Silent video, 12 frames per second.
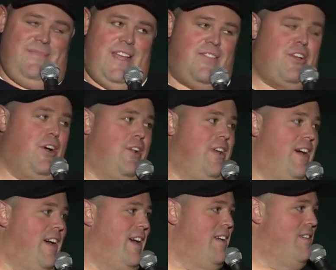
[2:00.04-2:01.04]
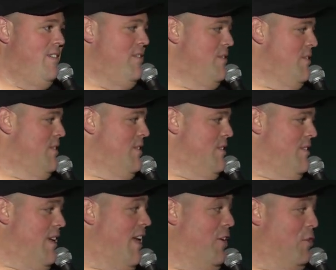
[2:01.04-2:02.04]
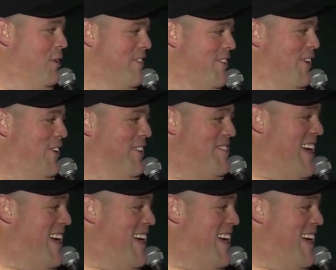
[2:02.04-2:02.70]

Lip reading: That's called, I don't know what it's called,